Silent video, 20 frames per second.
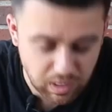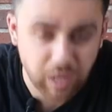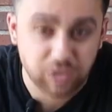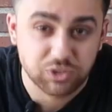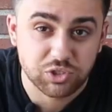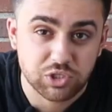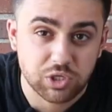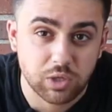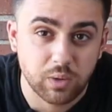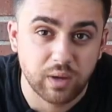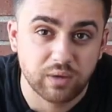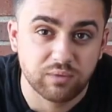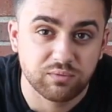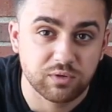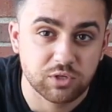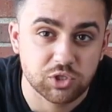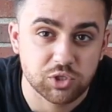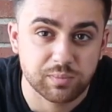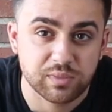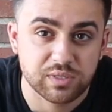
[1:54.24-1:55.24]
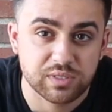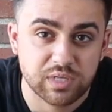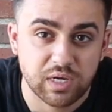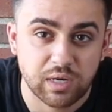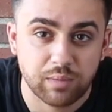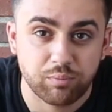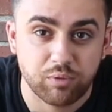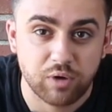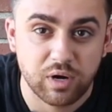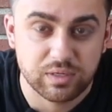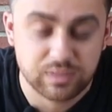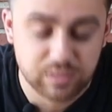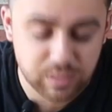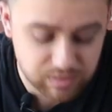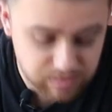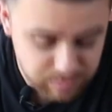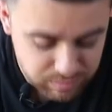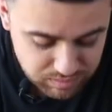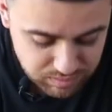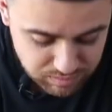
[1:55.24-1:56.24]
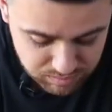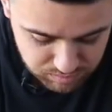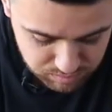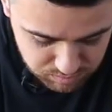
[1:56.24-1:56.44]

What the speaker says: I'll just go ahead and finish up the setup process.